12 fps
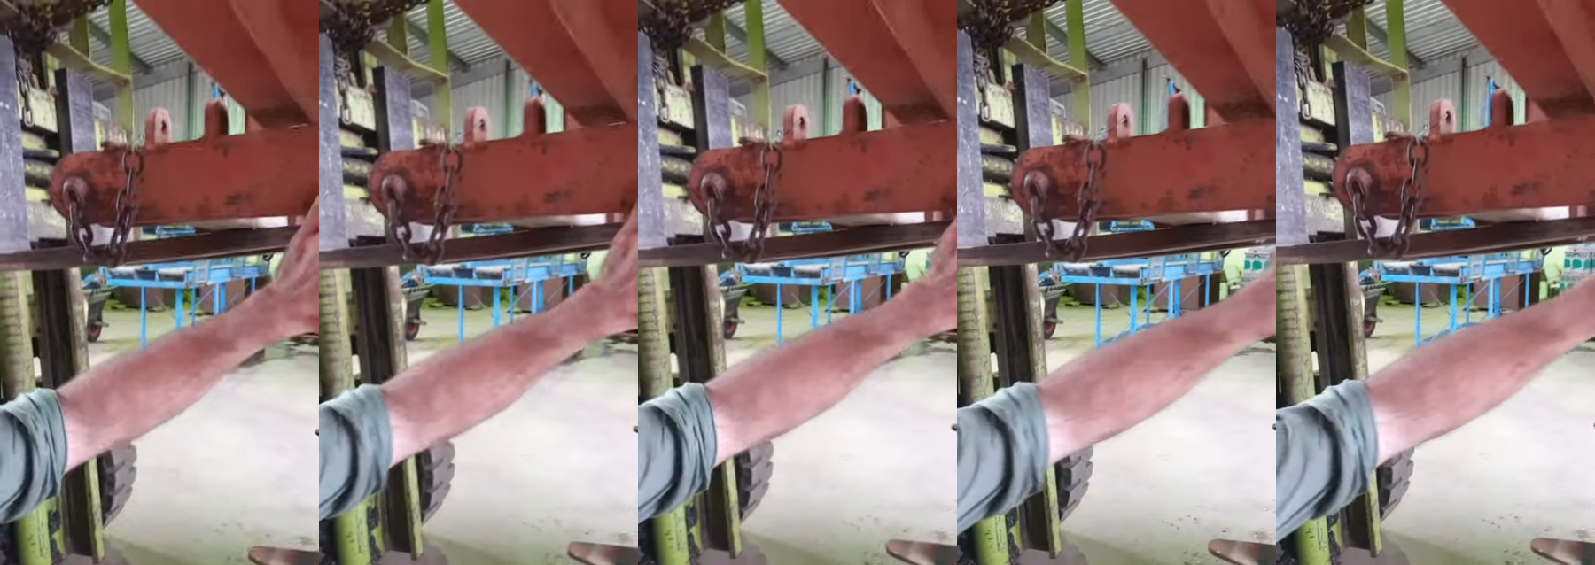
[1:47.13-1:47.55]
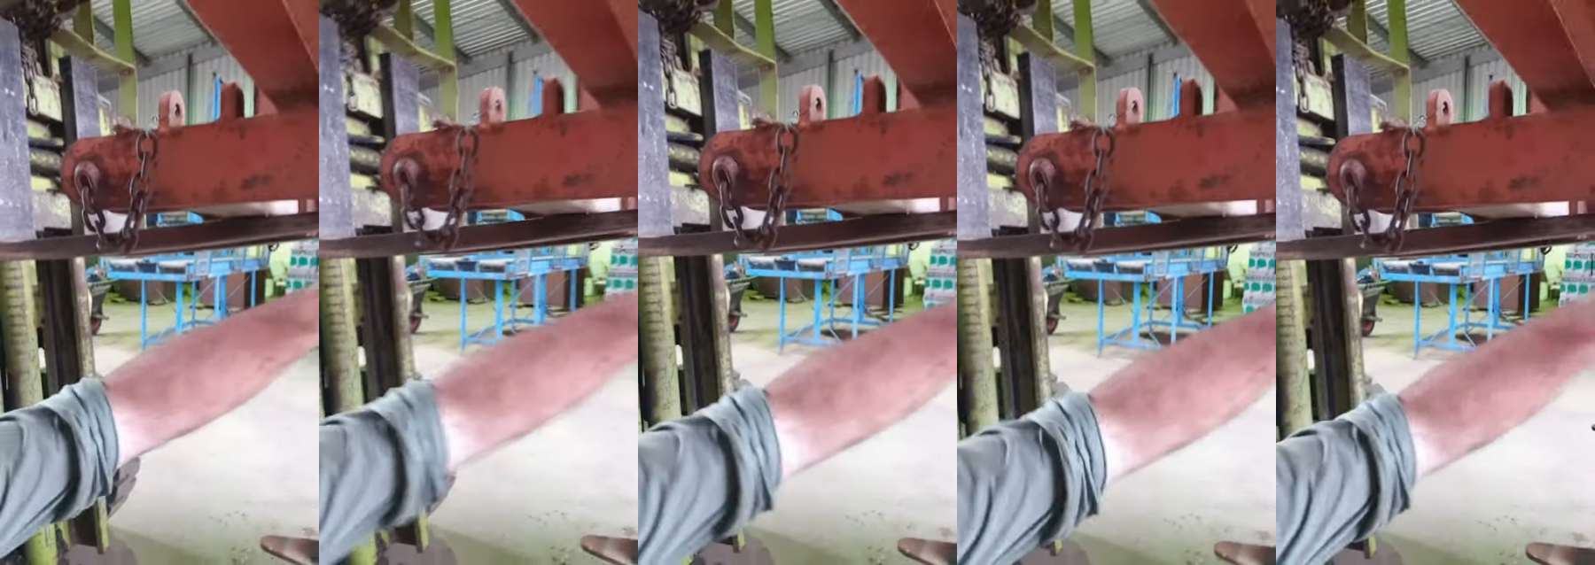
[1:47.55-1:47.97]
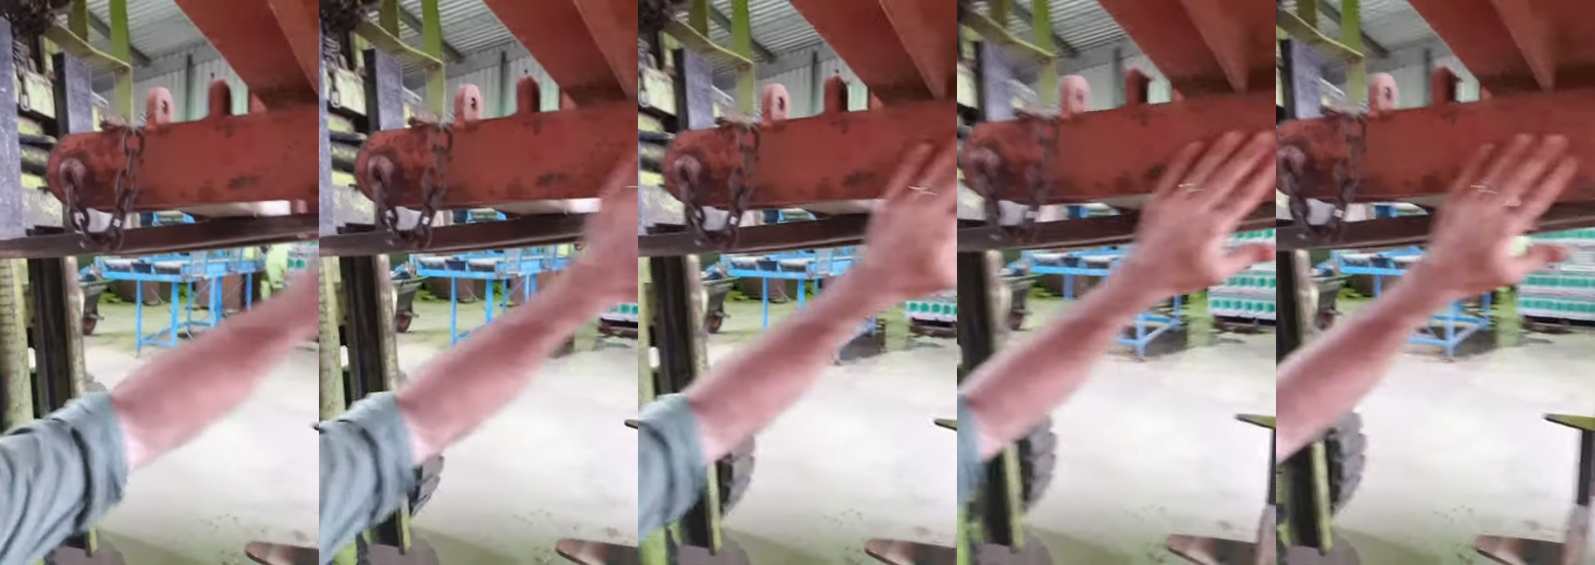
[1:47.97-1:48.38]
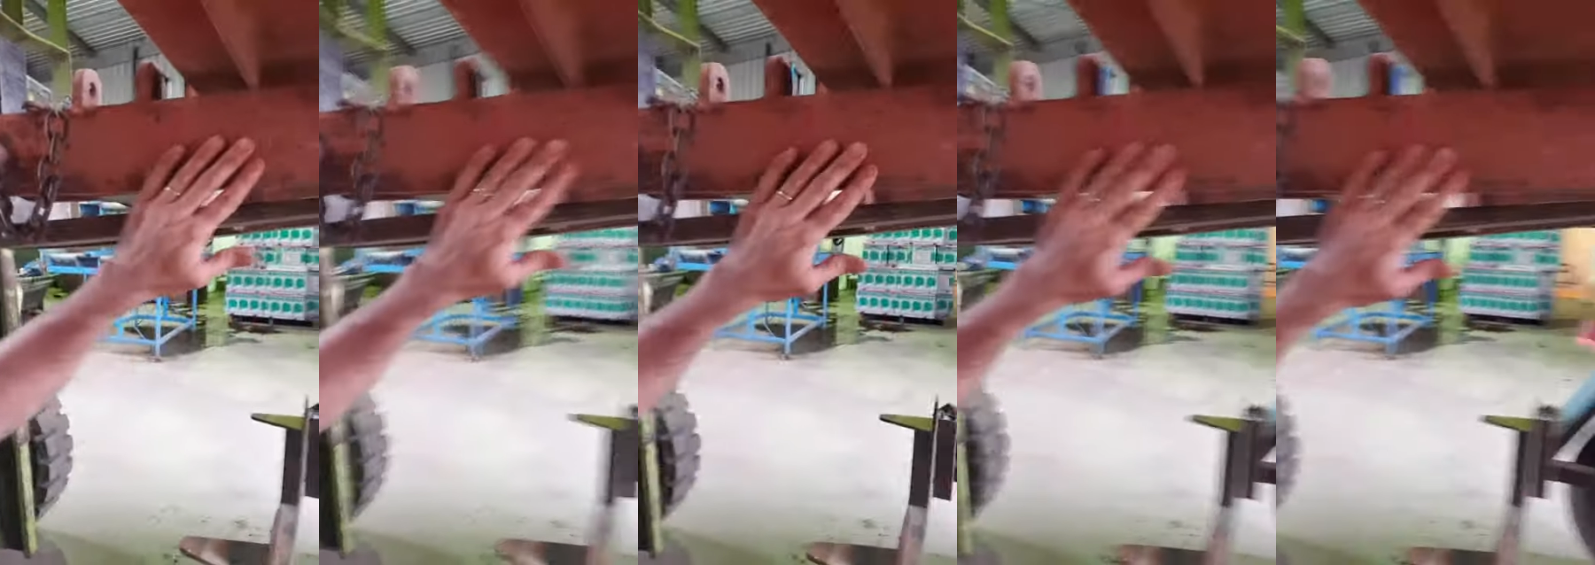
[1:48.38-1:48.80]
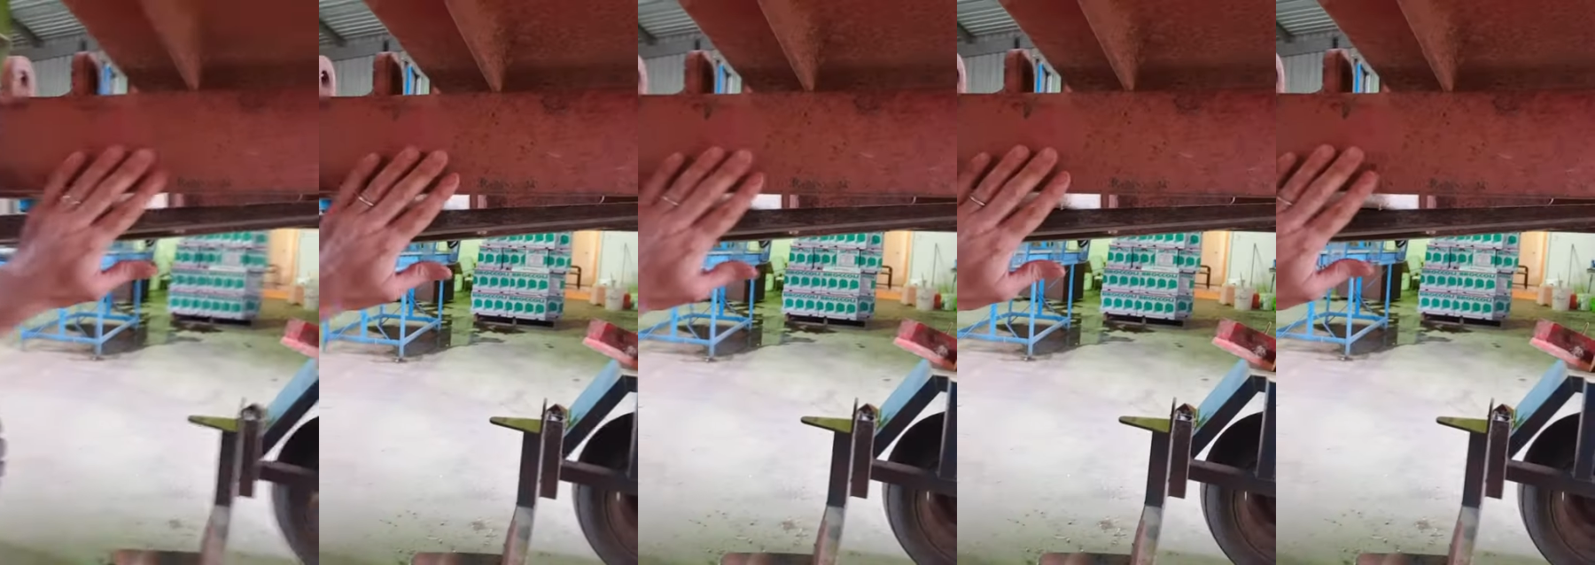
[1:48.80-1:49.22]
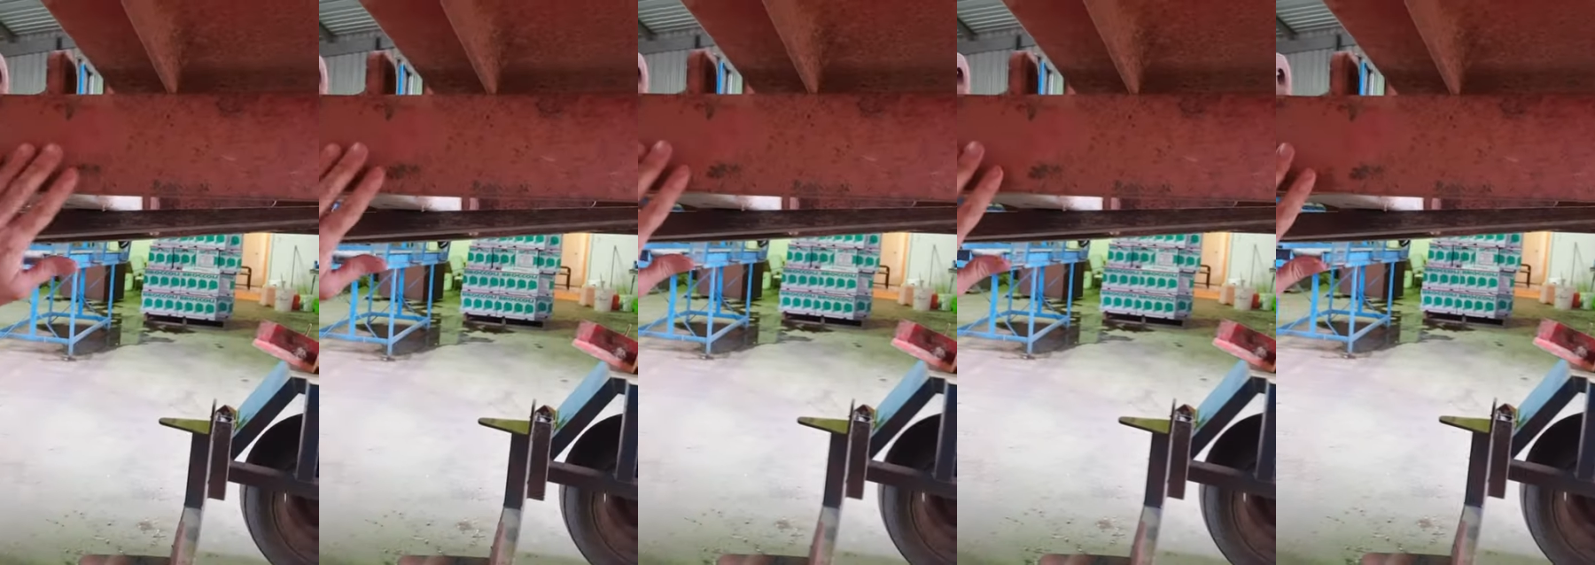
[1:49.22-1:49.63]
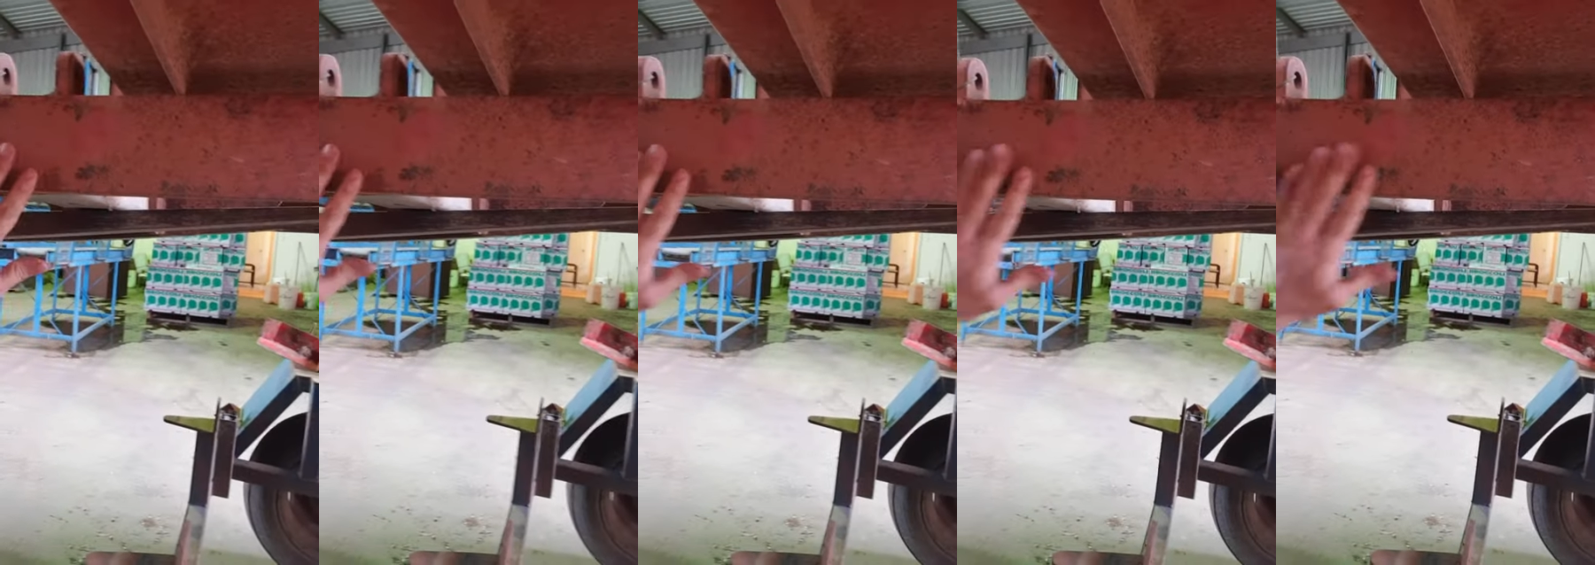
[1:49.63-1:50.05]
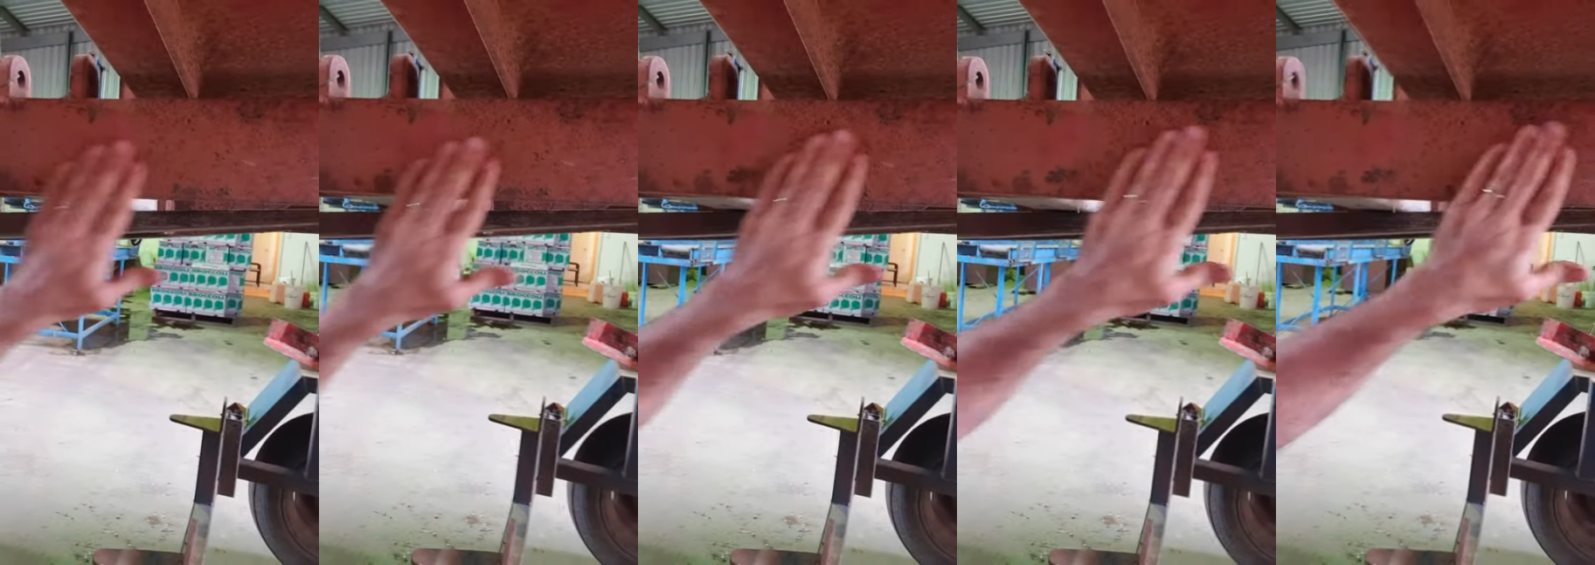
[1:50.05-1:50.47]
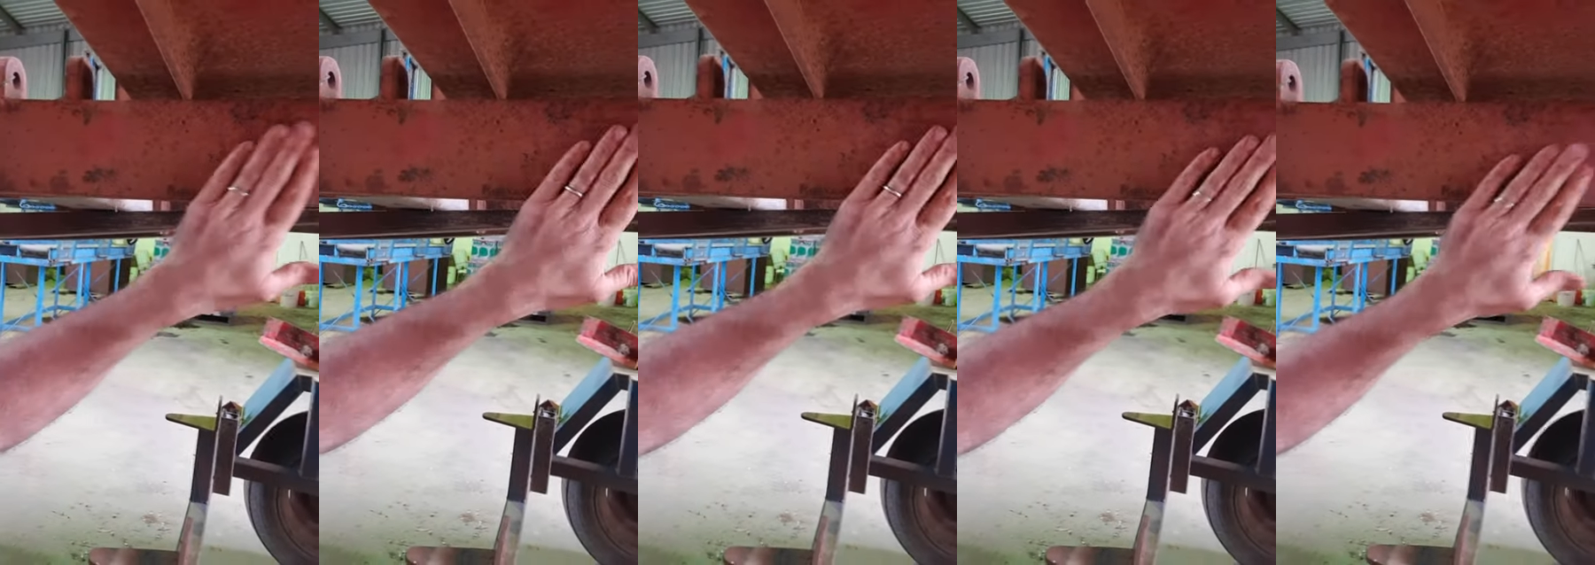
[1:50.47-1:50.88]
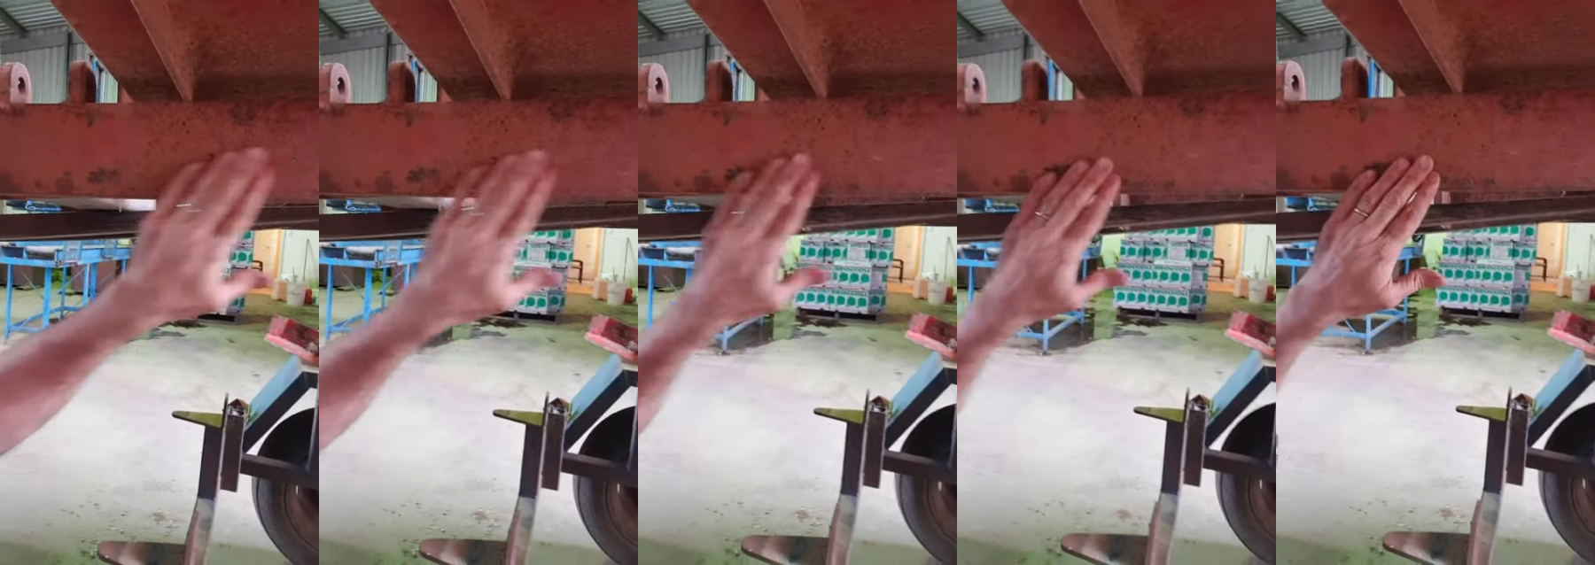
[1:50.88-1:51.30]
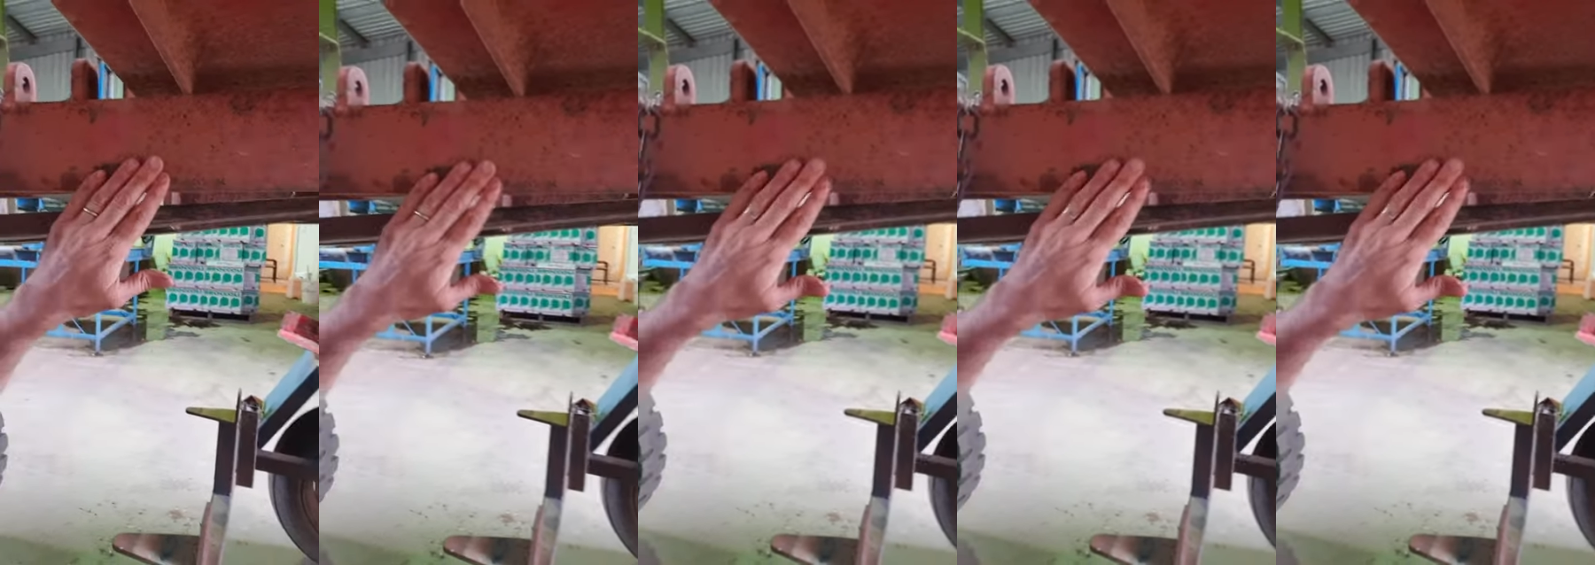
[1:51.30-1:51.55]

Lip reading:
No face is visible, so there are no lips to read.